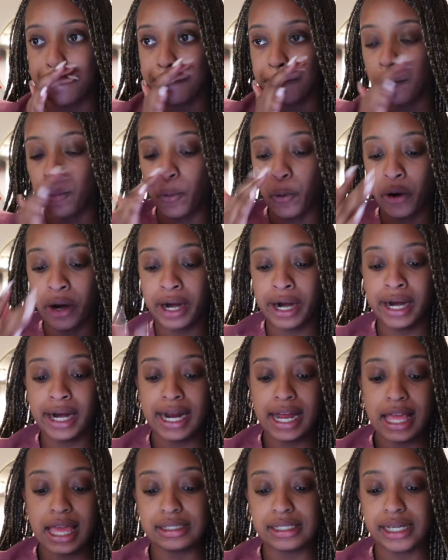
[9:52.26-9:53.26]
more
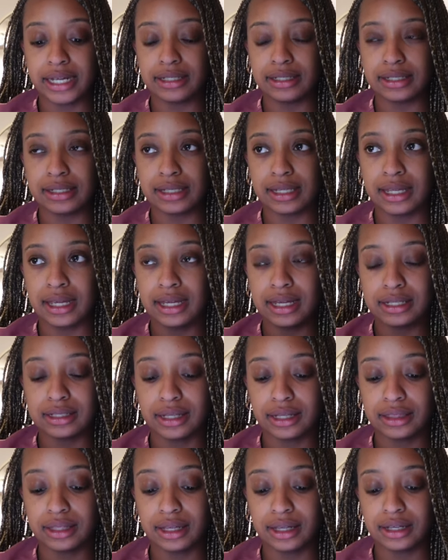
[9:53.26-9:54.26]
intensely because
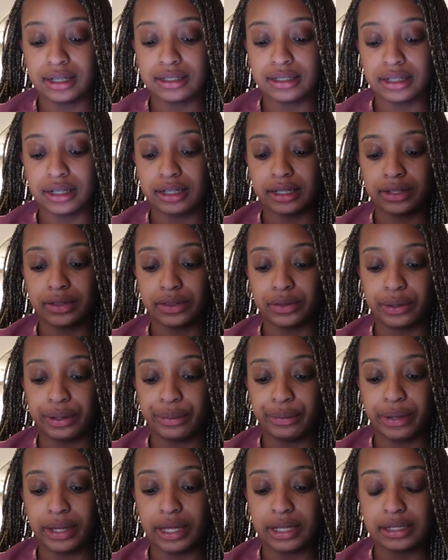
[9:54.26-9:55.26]
I think it's like in 3
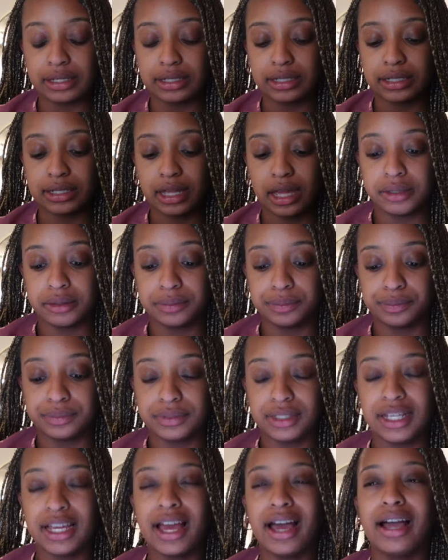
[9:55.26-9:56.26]
weeks.
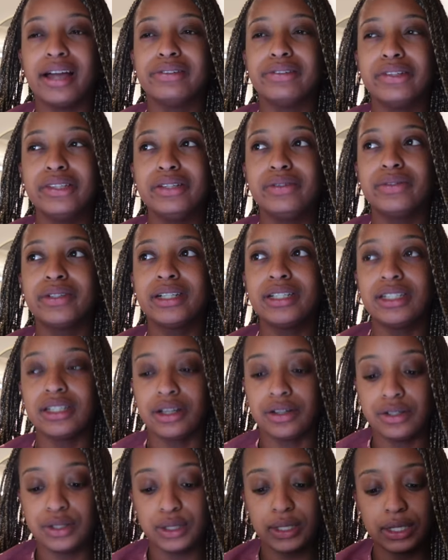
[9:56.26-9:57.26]
I really wanted to
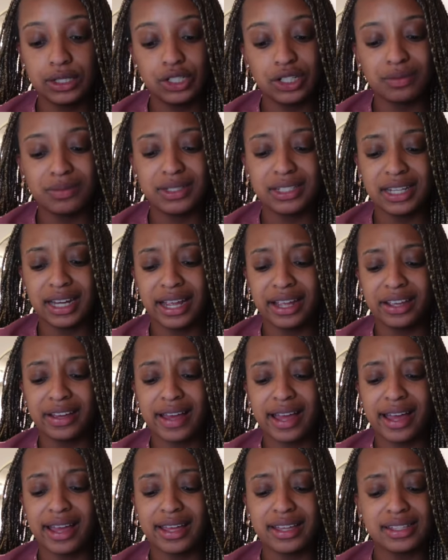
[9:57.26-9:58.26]
go to the gym today,
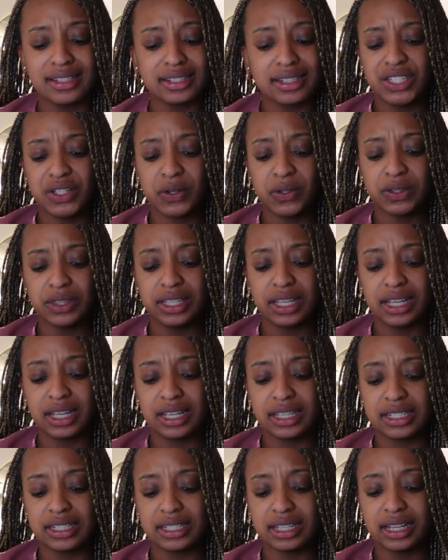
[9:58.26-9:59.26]
guys. Don't think
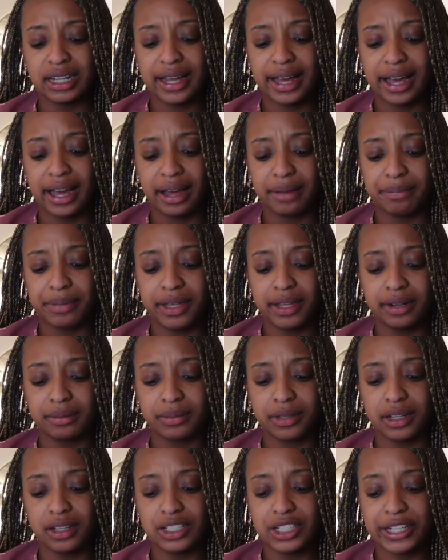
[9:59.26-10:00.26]
it's going to happen. I'm
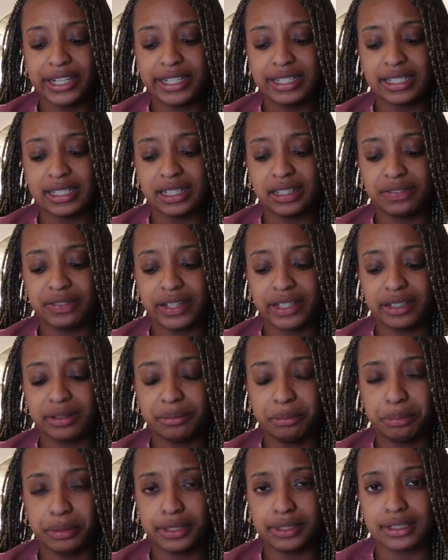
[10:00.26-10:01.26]
going to try to see if I
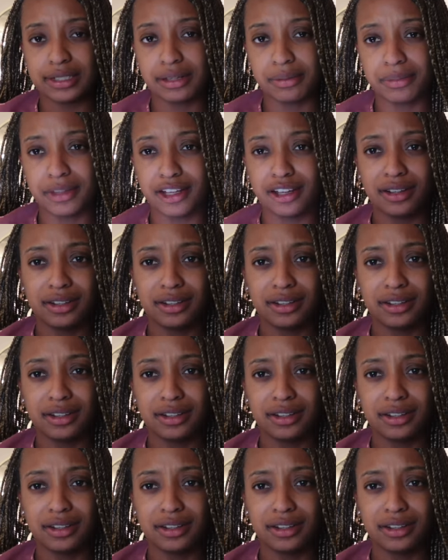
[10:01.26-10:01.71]
can book something